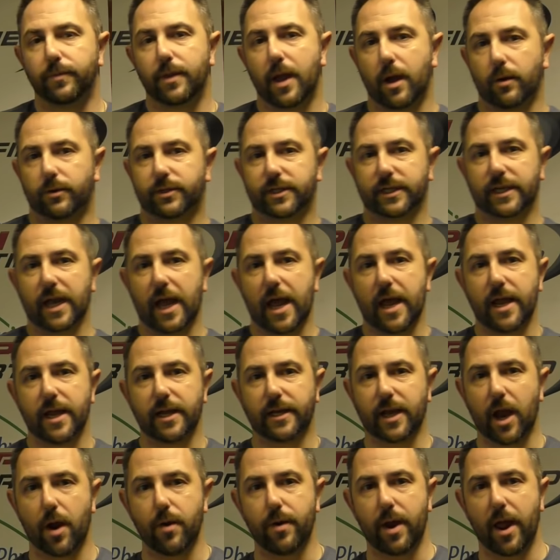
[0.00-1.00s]
Now today you're
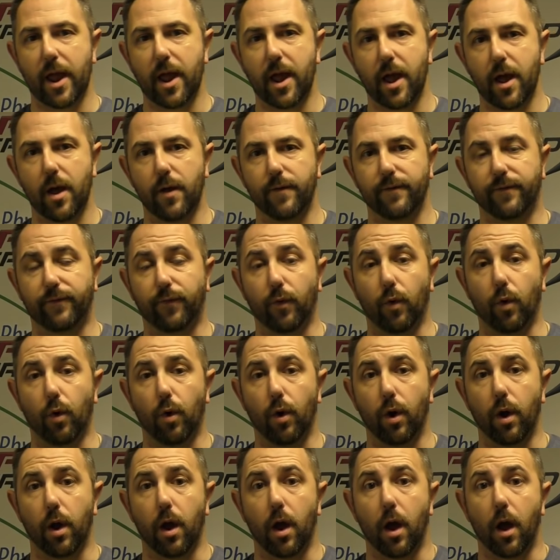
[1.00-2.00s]
down here
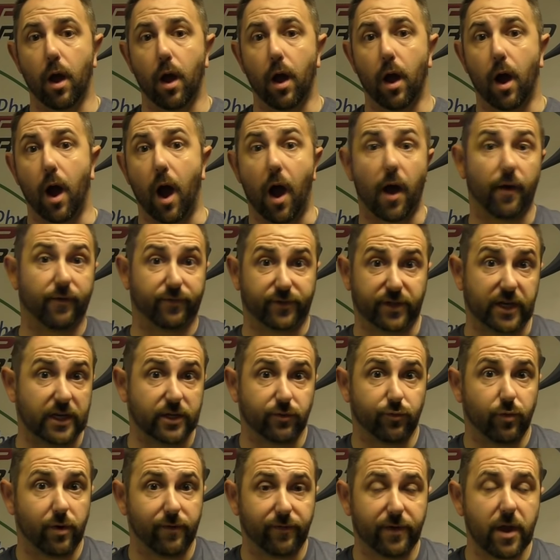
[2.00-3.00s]
for a
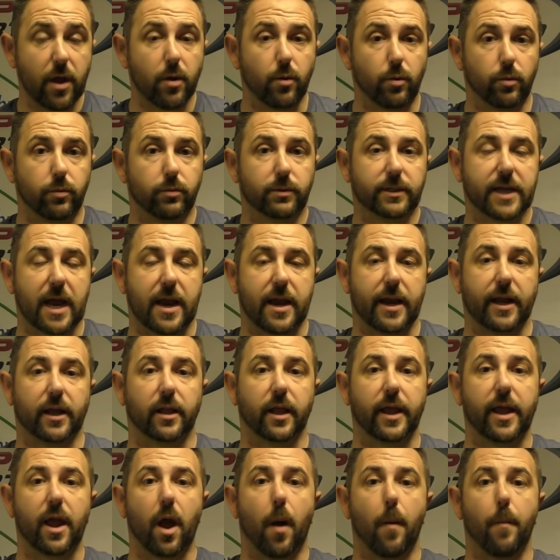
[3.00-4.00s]
season review,
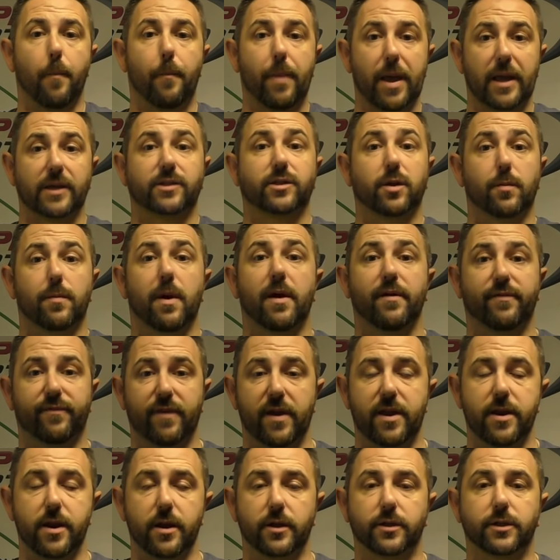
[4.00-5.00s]
technically, based on my
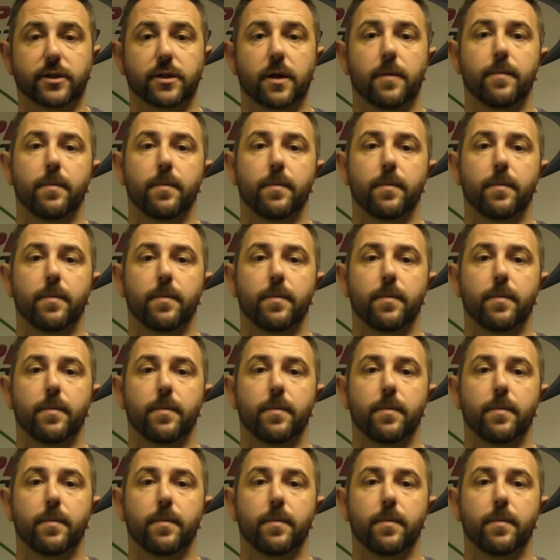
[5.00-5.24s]
fitness.